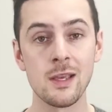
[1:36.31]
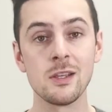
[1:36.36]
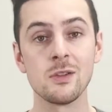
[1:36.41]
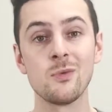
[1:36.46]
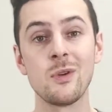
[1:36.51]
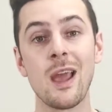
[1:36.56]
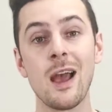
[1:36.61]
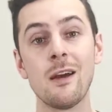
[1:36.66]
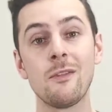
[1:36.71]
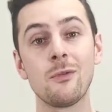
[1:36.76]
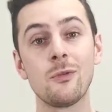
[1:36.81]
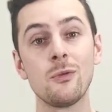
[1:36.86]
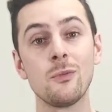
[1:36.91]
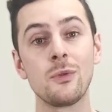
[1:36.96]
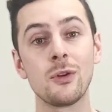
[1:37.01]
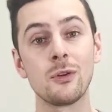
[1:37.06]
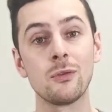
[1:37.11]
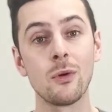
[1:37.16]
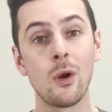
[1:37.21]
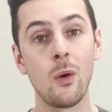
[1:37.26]
is we have room
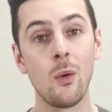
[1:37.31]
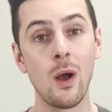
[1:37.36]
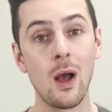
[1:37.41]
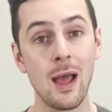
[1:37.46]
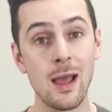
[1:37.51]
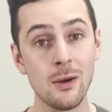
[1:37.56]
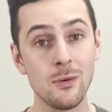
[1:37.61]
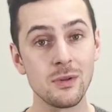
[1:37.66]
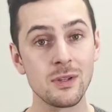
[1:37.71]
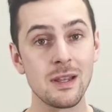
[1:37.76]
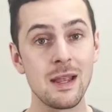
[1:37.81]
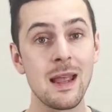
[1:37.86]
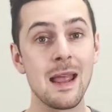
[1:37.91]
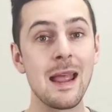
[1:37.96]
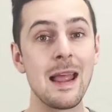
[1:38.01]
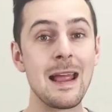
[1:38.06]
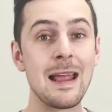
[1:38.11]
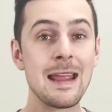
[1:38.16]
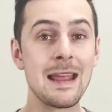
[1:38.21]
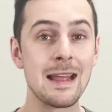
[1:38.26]
to grow out
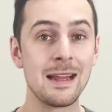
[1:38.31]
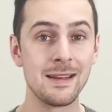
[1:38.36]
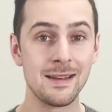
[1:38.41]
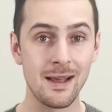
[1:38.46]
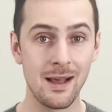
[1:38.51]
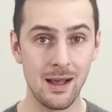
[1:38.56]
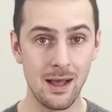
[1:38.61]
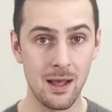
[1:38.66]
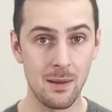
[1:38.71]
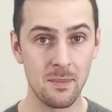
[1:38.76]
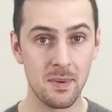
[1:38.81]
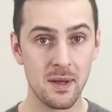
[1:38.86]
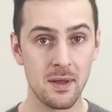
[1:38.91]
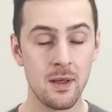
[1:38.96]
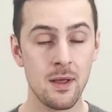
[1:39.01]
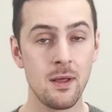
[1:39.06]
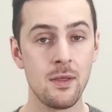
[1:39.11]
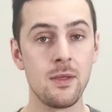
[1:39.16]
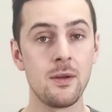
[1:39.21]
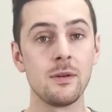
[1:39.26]
and up.
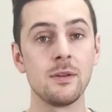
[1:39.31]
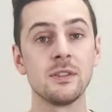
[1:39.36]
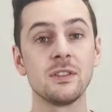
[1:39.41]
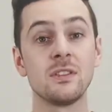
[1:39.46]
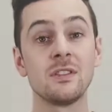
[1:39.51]
There is